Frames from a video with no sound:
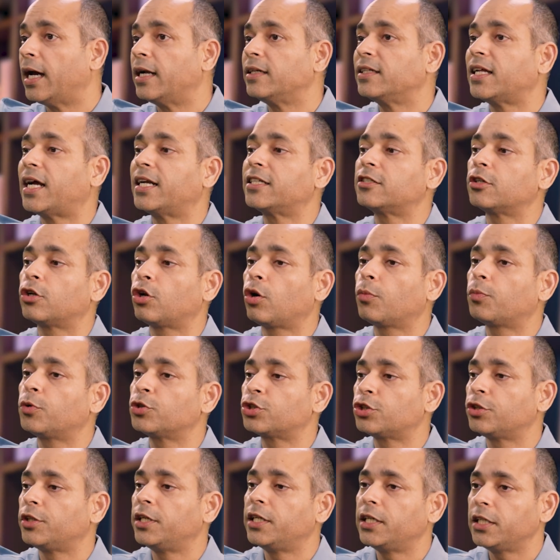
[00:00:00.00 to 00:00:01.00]
And that's an
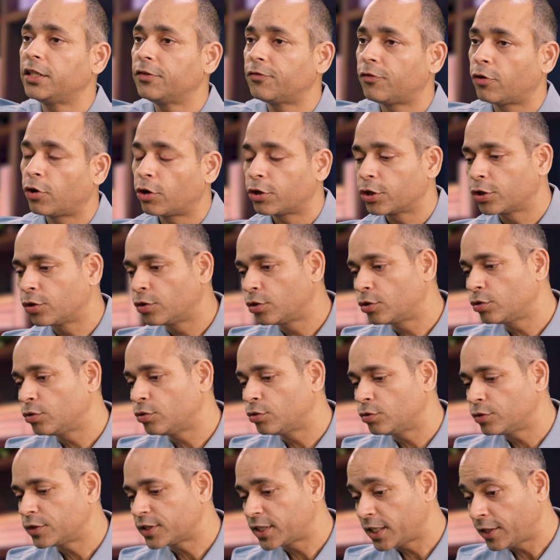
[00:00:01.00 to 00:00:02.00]
opportunity for you
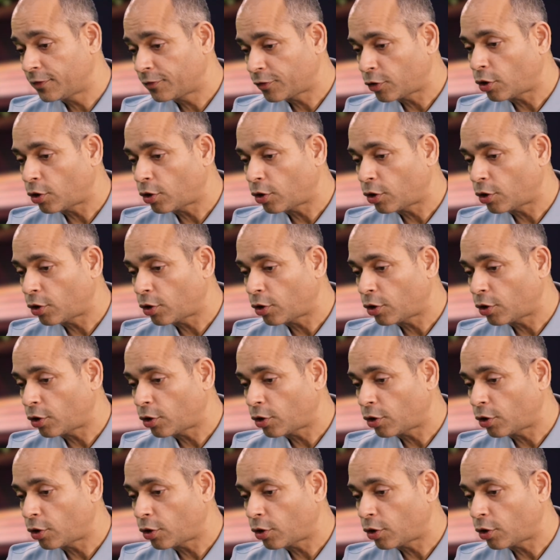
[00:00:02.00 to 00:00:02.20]
to save